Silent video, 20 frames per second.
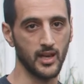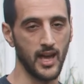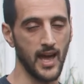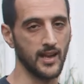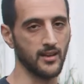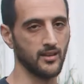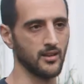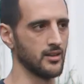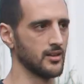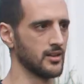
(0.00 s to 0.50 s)

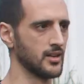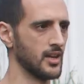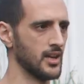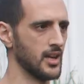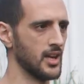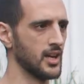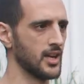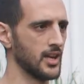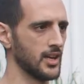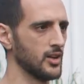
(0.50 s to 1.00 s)
And
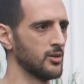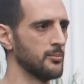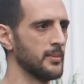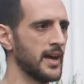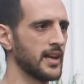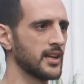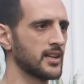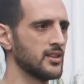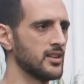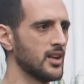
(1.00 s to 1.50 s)
it'll
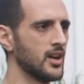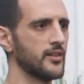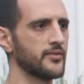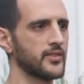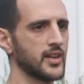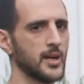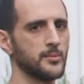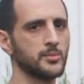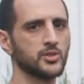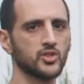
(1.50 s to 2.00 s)
make
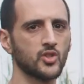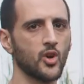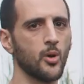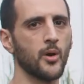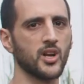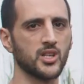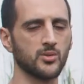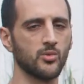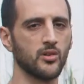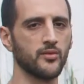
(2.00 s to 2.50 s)
Nerf games so
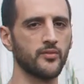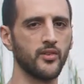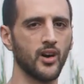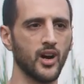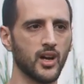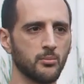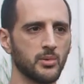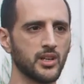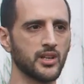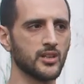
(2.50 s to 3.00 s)
much more
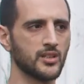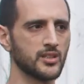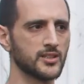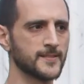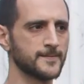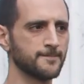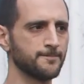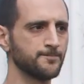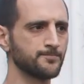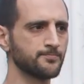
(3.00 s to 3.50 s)
fun
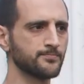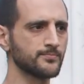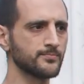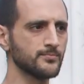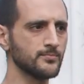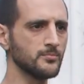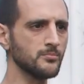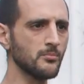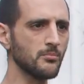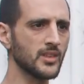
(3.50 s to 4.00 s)
because
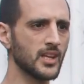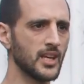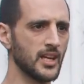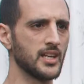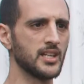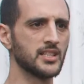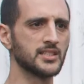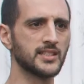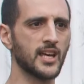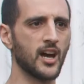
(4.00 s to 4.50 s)

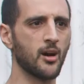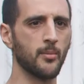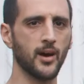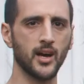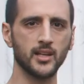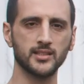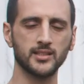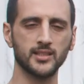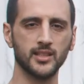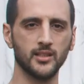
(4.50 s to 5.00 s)
it is now
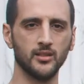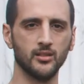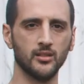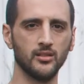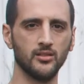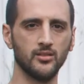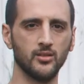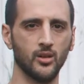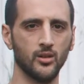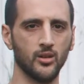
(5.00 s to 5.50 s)
about skill,
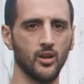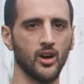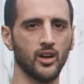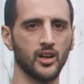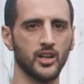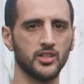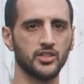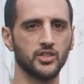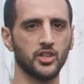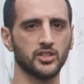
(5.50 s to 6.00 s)
no
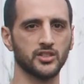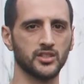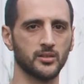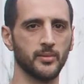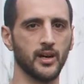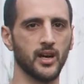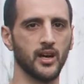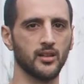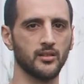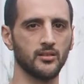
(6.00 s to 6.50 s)
longer just
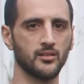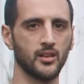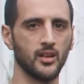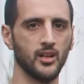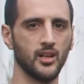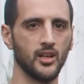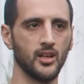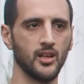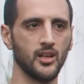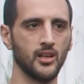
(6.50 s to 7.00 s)
about
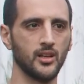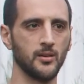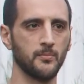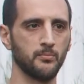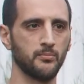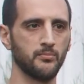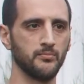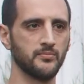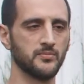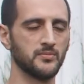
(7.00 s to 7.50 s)

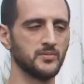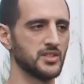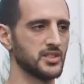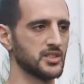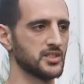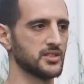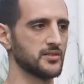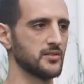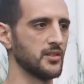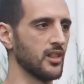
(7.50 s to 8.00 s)

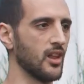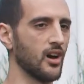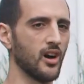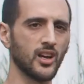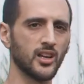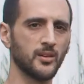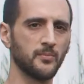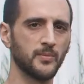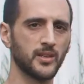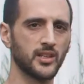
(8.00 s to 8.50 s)

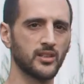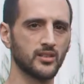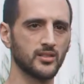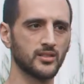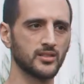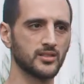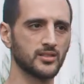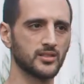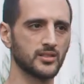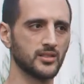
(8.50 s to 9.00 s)
luck,
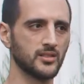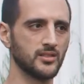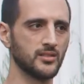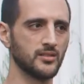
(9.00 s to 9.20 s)
because